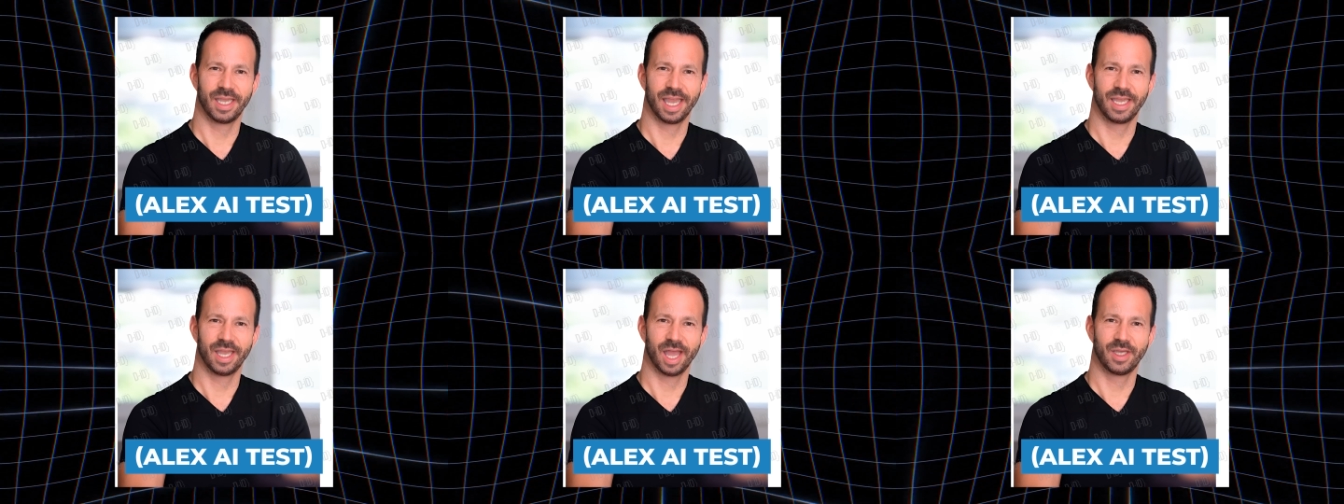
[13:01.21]
and
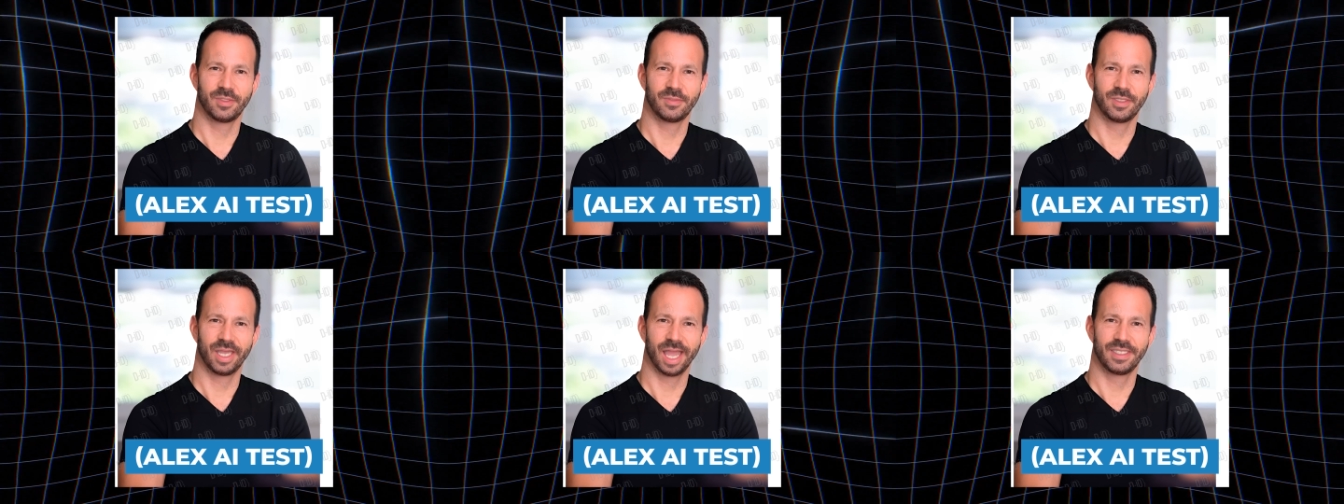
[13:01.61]
I got a
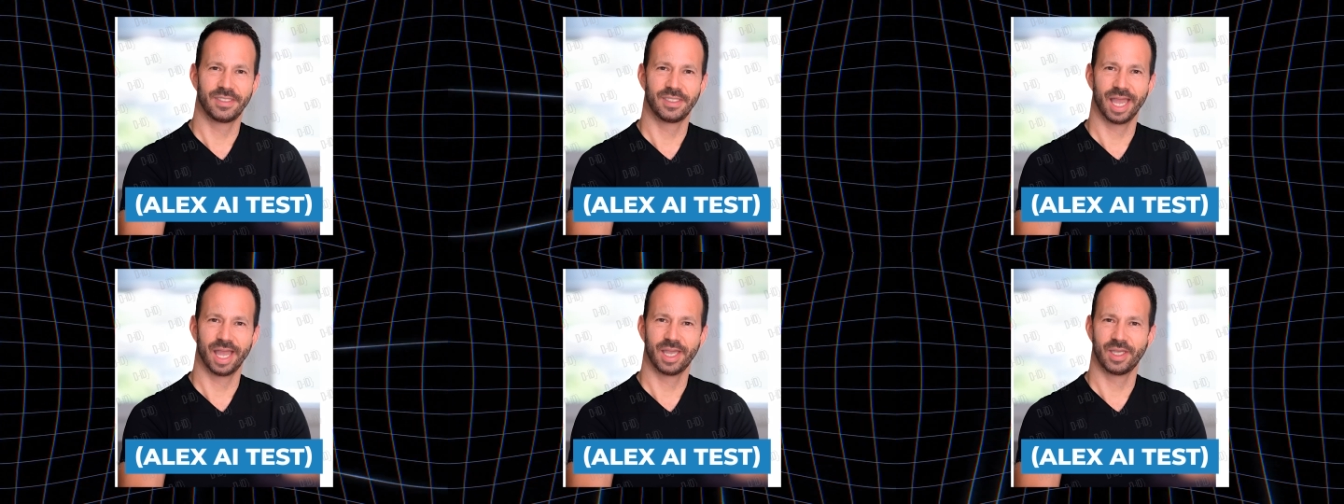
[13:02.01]
flat
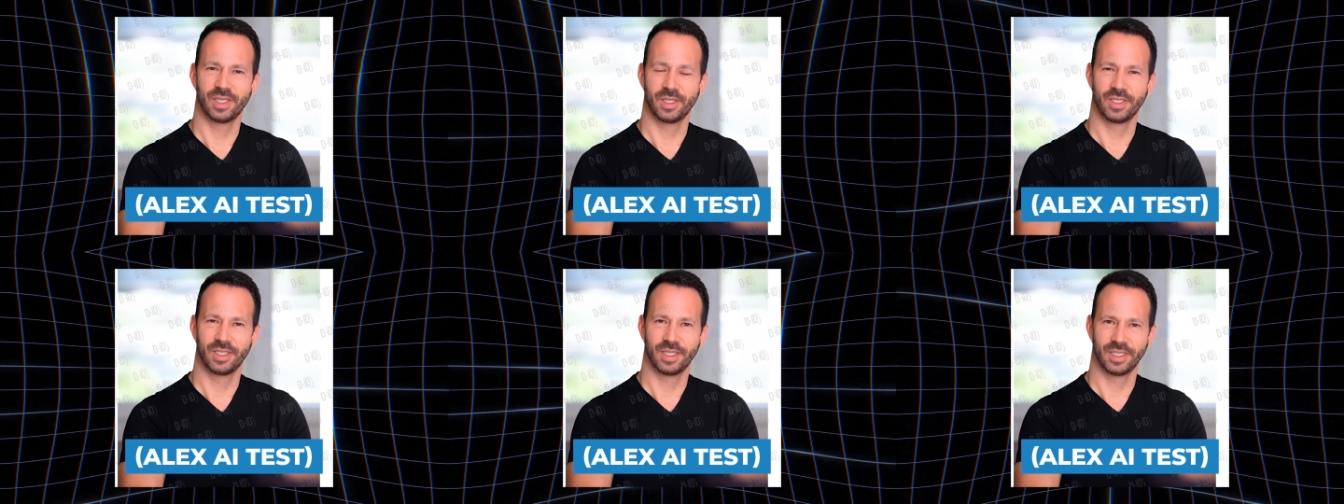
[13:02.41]

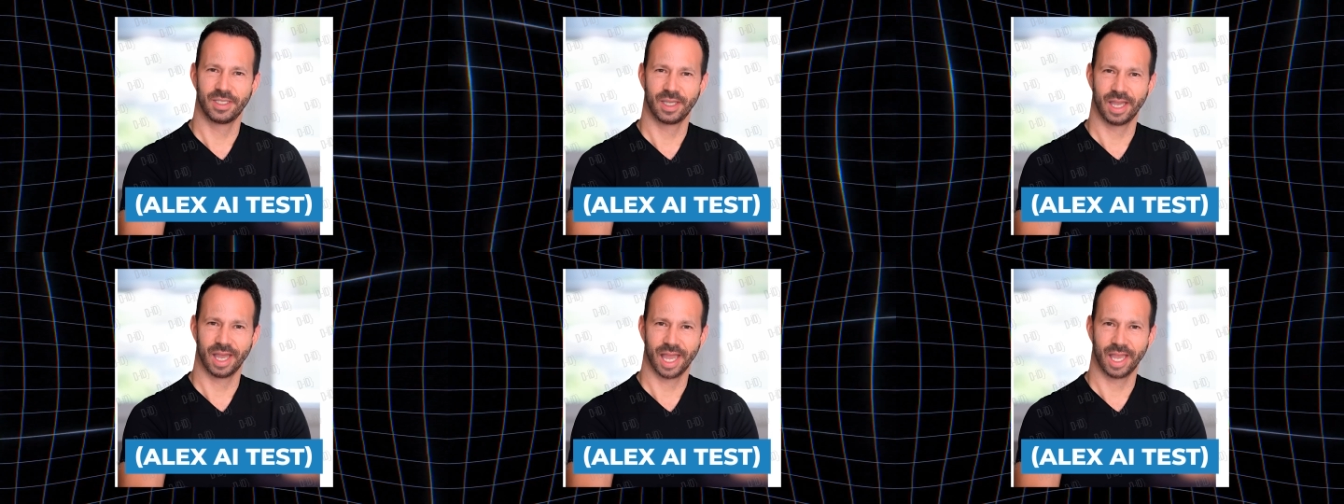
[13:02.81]
tire.
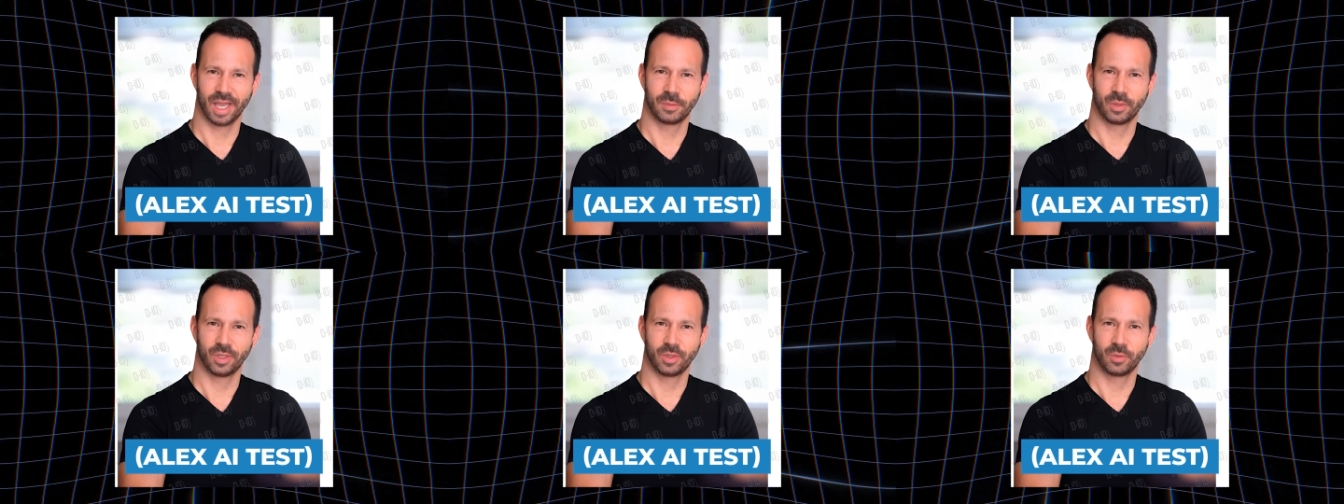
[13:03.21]
I
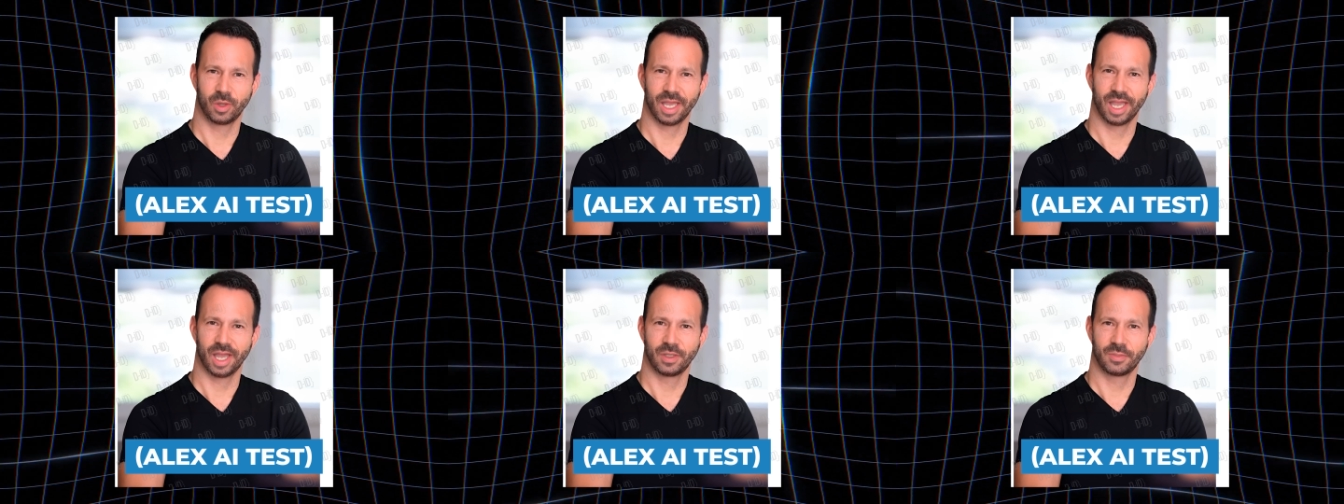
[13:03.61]
almost
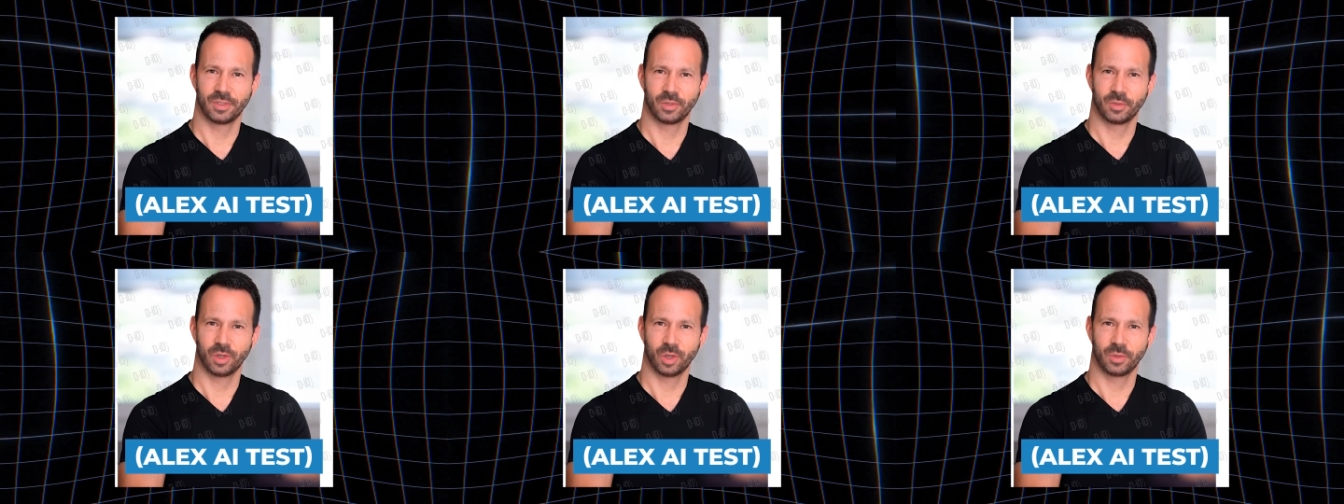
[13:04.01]
ran off
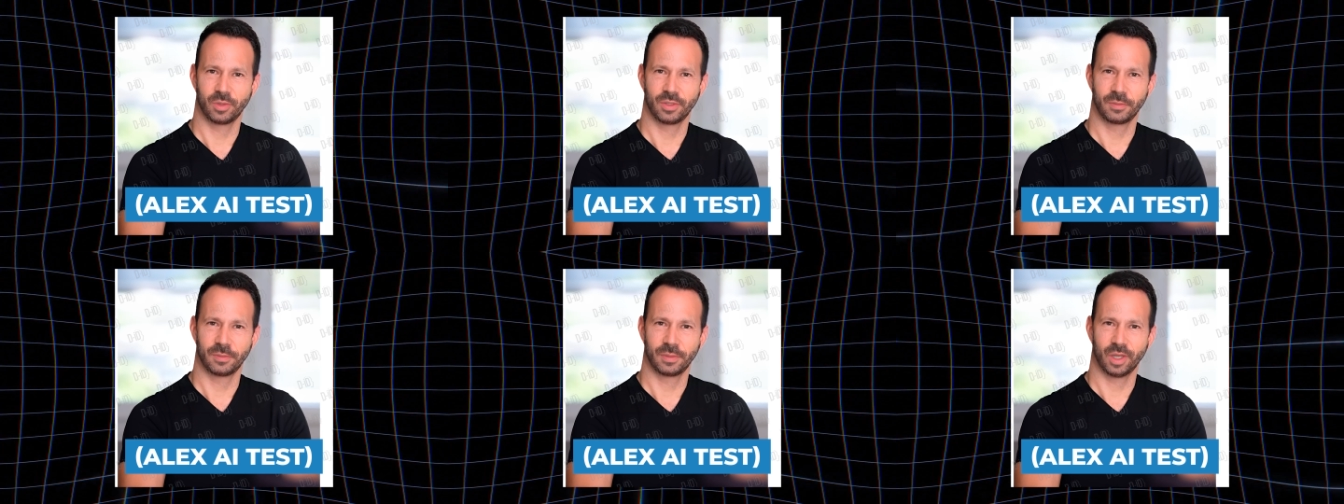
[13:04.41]
the road,